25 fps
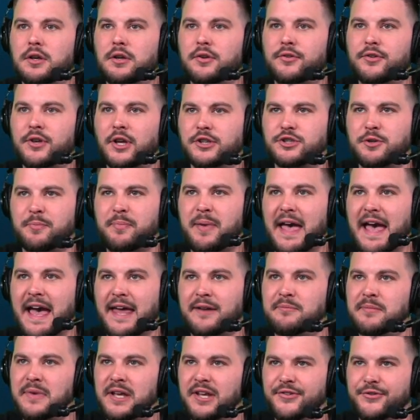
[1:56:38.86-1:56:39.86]
Such a
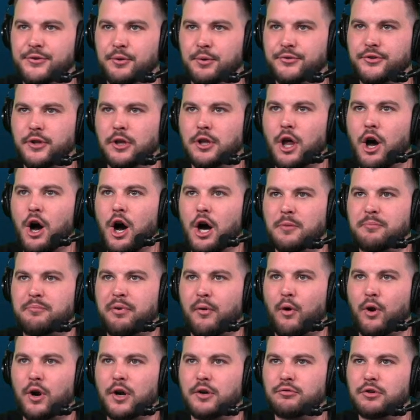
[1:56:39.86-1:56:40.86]
bad miss. It was a long
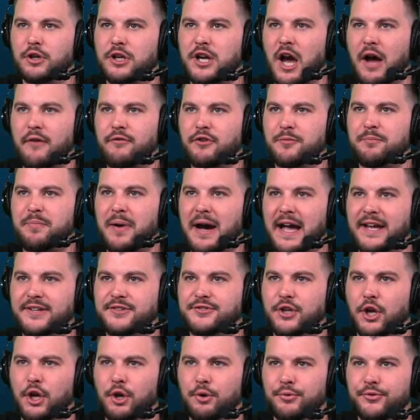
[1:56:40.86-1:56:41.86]
board recovered by
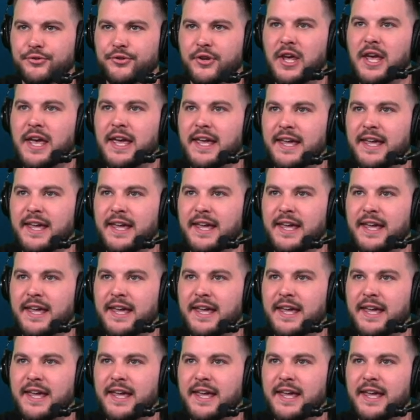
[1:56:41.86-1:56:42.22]
Deuce.